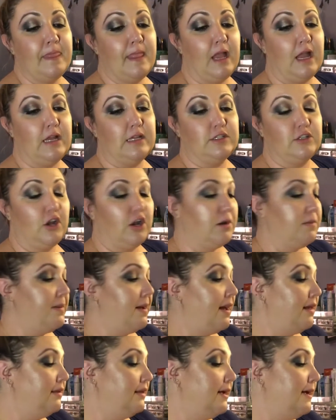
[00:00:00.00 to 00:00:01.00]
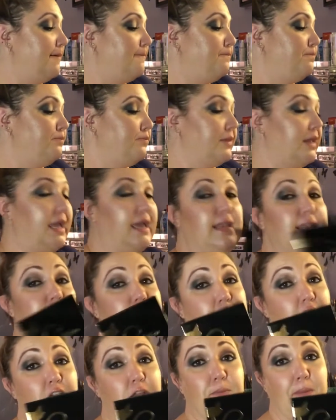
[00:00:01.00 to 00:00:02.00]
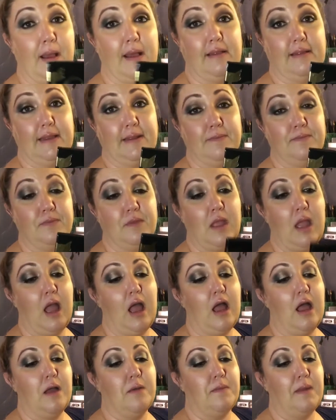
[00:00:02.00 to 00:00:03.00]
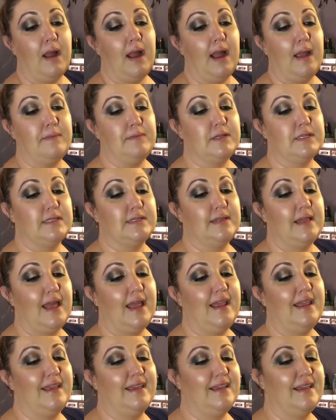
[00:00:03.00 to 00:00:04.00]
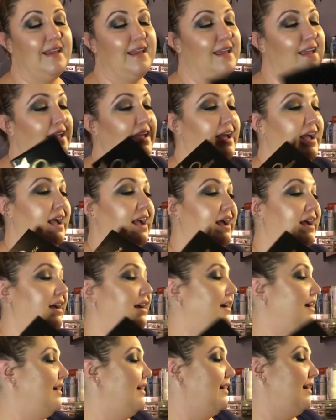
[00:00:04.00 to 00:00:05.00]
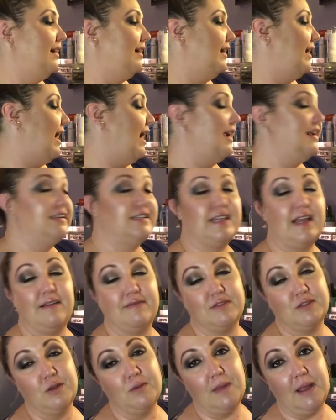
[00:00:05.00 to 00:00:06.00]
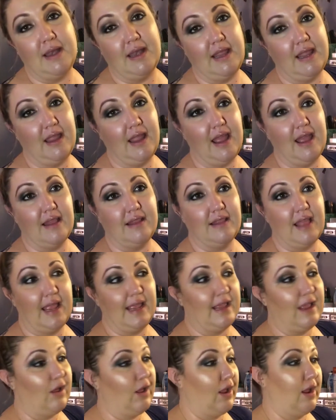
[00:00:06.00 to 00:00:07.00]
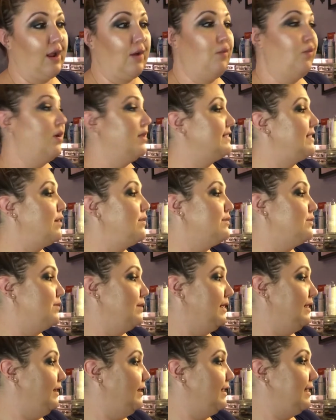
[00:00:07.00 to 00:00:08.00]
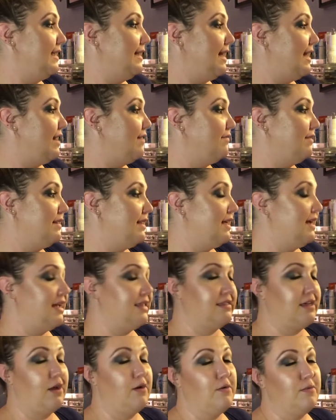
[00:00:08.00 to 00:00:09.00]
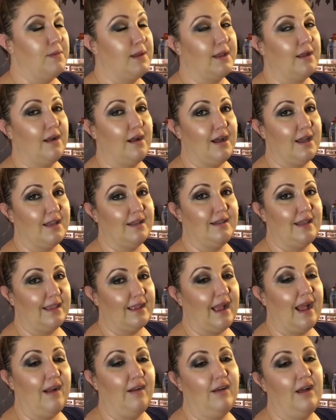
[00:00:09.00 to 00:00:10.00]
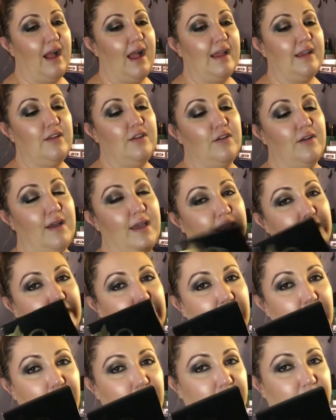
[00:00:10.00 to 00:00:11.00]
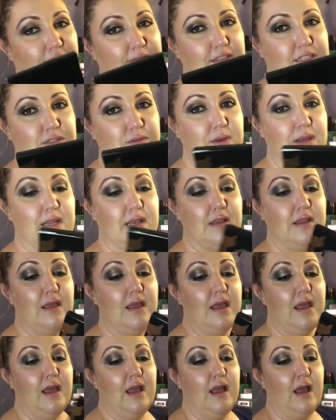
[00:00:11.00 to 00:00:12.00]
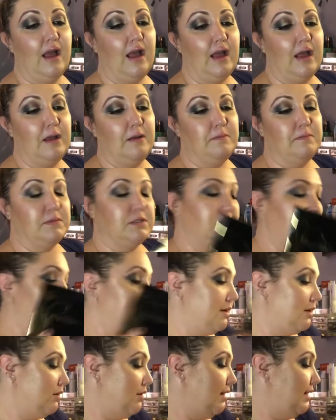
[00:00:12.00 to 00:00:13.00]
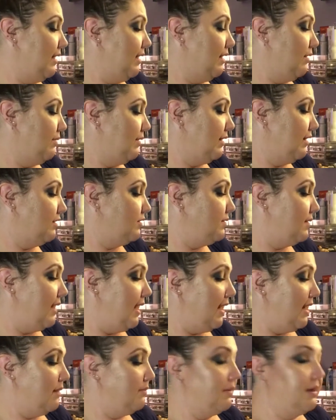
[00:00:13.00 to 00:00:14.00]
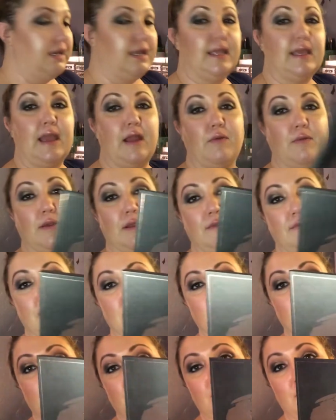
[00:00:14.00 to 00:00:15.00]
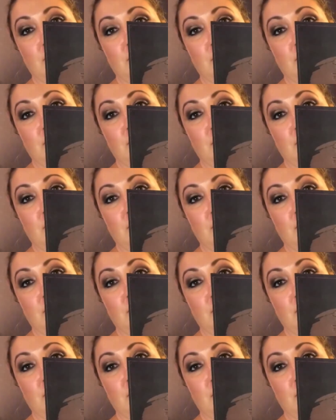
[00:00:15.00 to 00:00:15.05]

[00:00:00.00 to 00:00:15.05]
Tarte palette. It is a good palette. I'm just like, I just have so many, and like once I was really looking at everything, I thought, oh my god, like I can go ahead and get rid of this one. So I'm gonna go ahead and get rid of this one, and I'm gonna get rid of this one